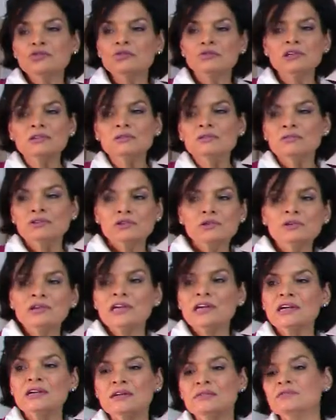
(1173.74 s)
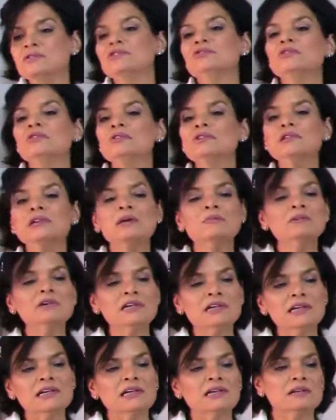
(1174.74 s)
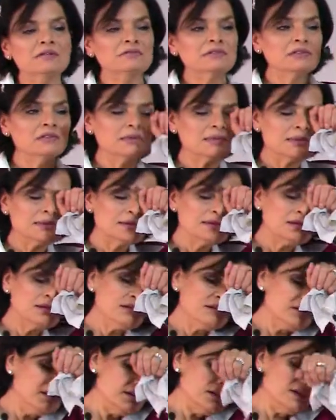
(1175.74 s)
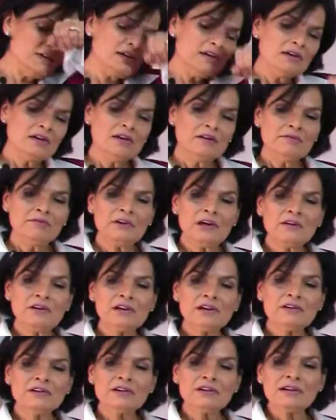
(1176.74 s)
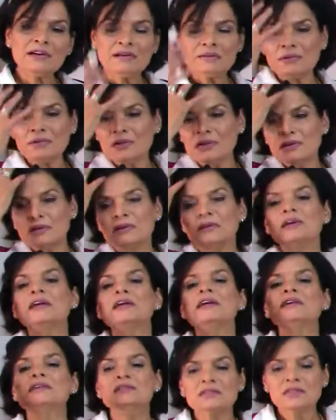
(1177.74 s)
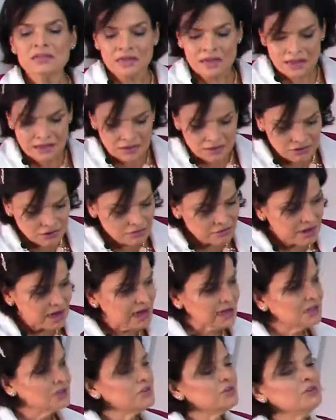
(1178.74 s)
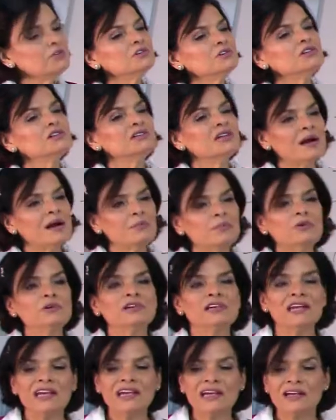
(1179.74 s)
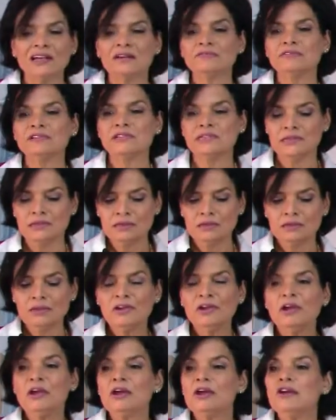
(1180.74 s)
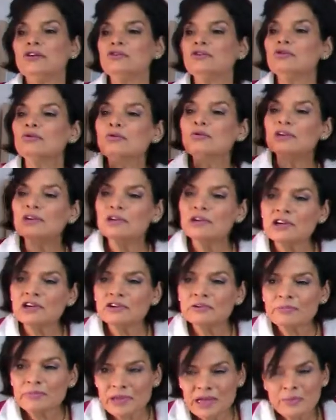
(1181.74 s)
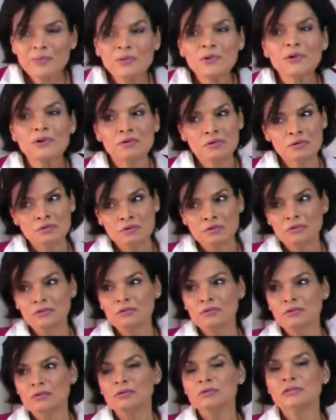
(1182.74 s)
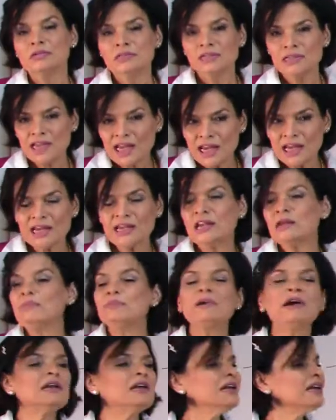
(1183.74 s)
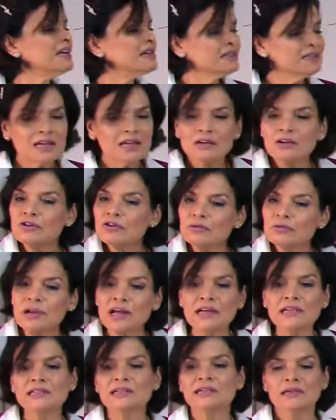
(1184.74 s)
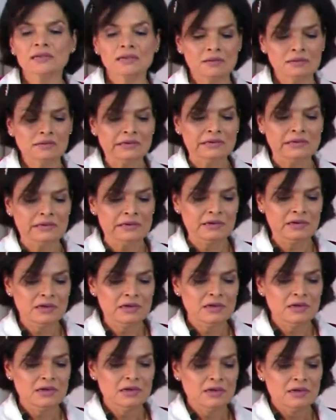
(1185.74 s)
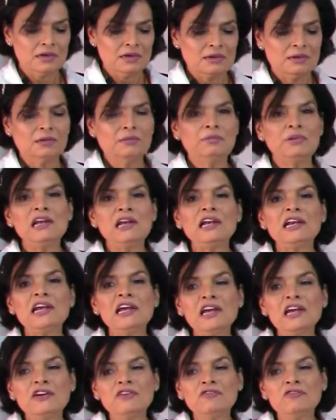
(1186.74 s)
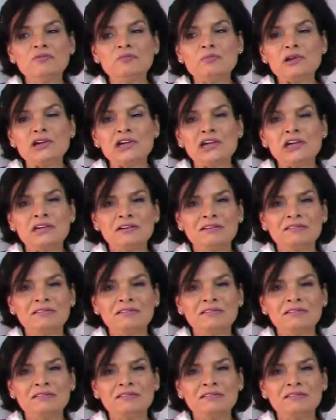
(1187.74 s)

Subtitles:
two negatives, no double negatives. Very good, Jaime. It's incorrect to use double negatives. You will hear people saying it, but it's incorrect. Believe me.